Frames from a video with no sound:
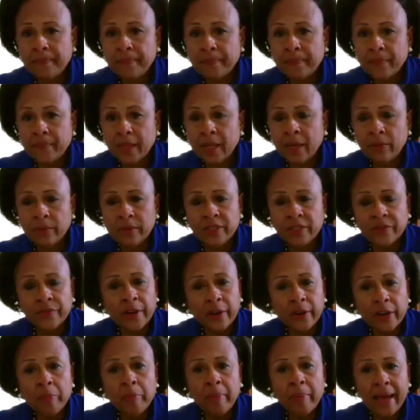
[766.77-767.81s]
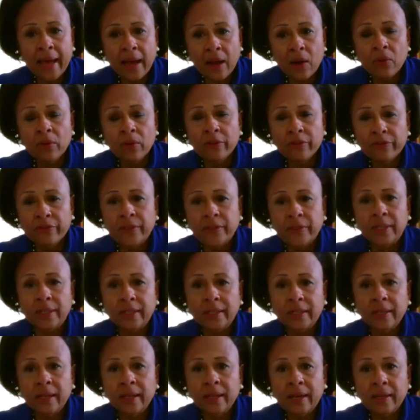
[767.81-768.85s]
it was very
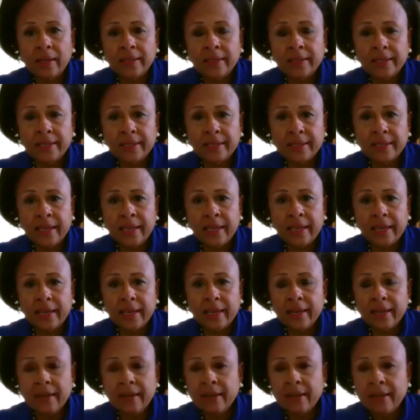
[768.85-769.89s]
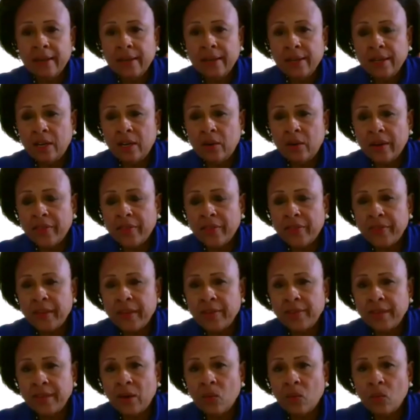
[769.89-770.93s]
powerful to see. You know, I
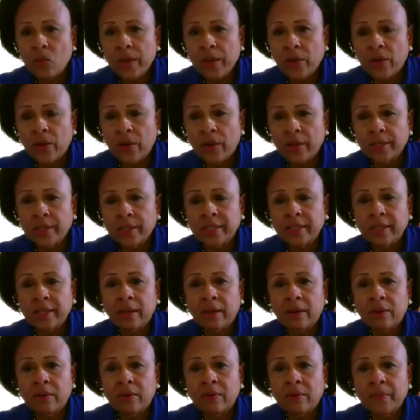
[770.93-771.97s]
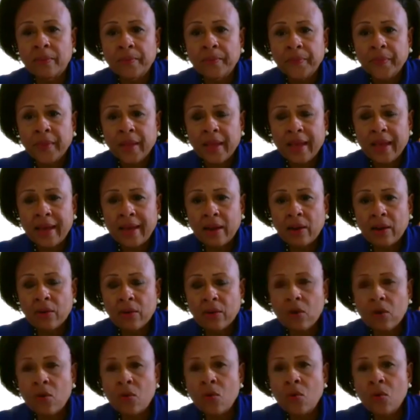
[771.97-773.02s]
think that we also at our
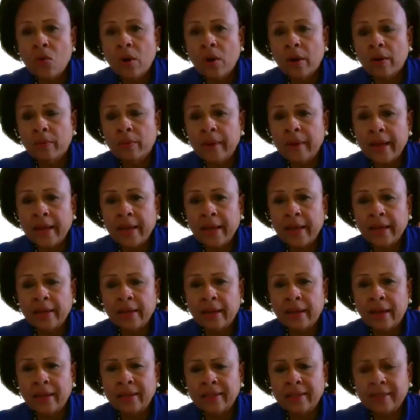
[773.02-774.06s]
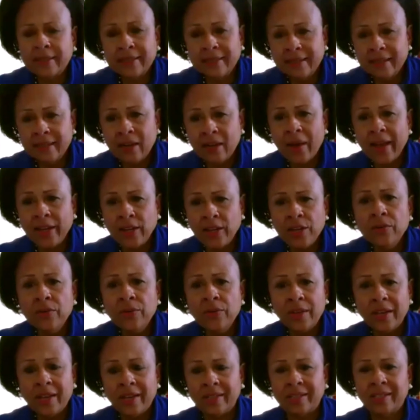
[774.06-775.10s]
core recognize, and, you know, I knew
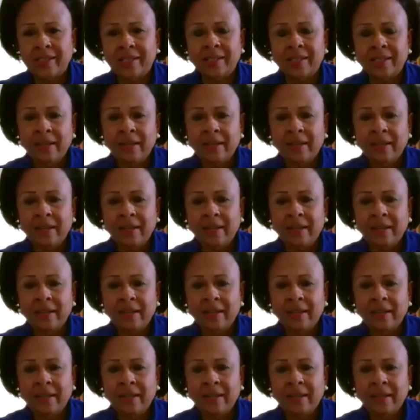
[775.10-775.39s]
this